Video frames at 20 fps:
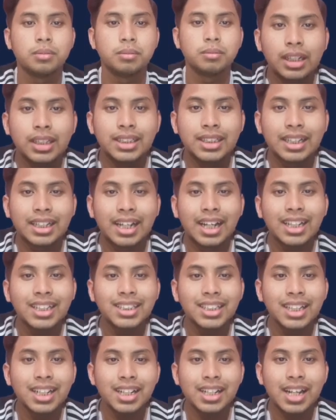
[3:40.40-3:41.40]
He
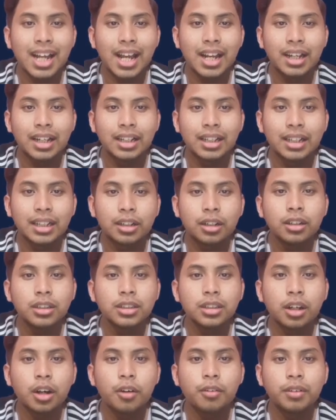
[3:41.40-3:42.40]
suggested that the
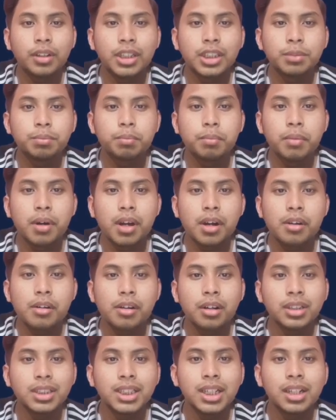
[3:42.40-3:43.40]
cause of this
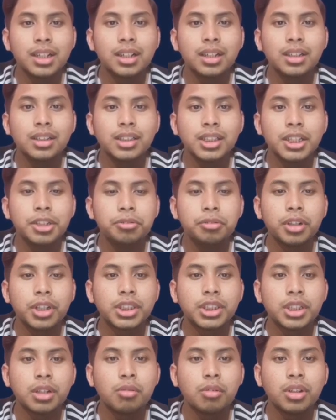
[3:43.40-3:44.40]
paradoxical
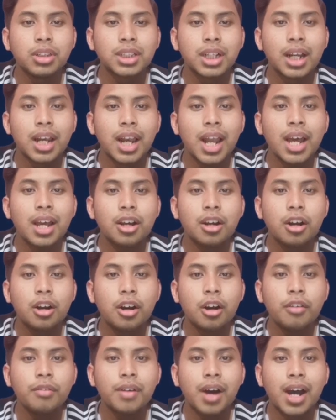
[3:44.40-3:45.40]
situation was a lack
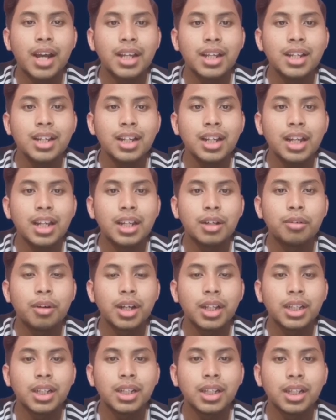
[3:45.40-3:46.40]
of iron in the
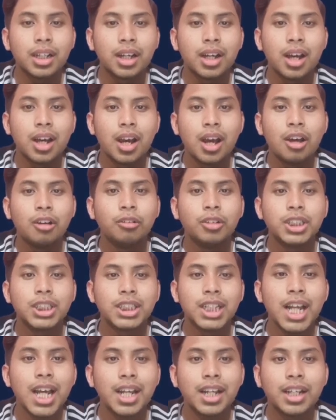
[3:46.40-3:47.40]
water,
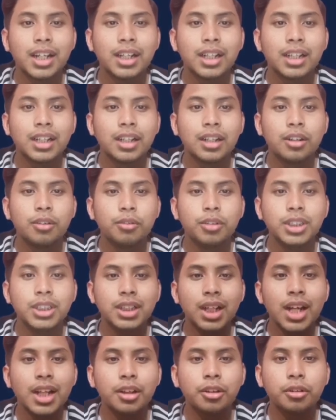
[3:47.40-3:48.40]
which led
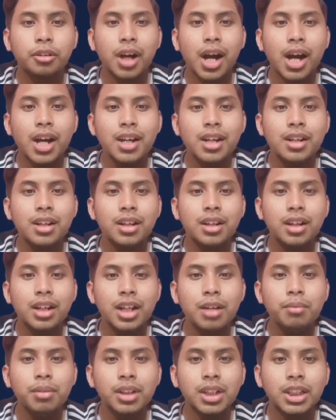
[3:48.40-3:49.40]
to iron
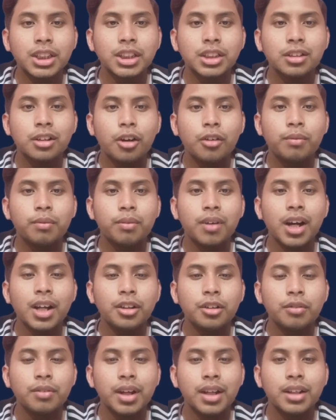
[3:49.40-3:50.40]
limitation of
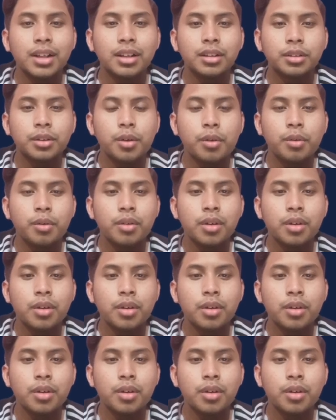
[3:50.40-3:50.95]
phytoplankton growth.